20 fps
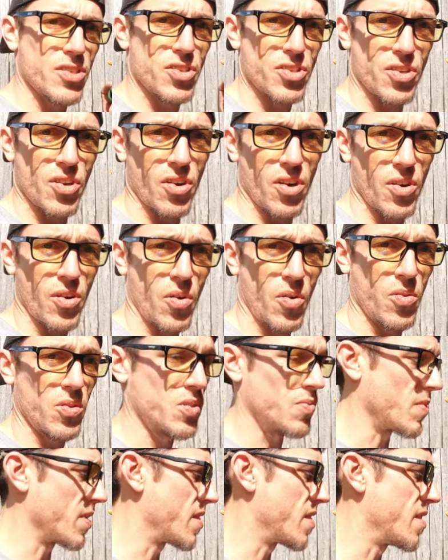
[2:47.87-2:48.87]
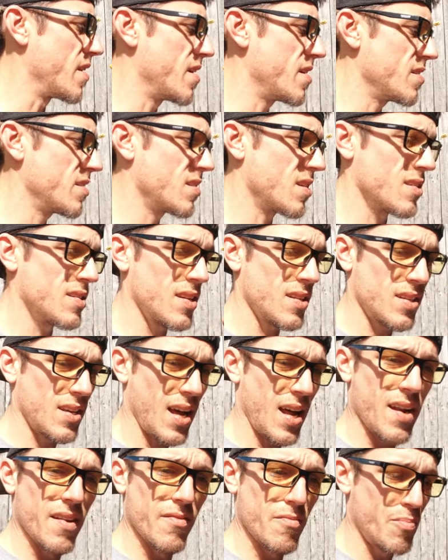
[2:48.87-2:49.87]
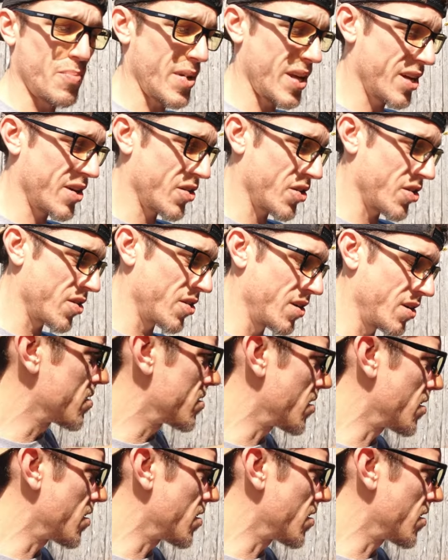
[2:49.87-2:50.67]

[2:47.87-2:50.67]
the start holds with this because it's kind of bigger.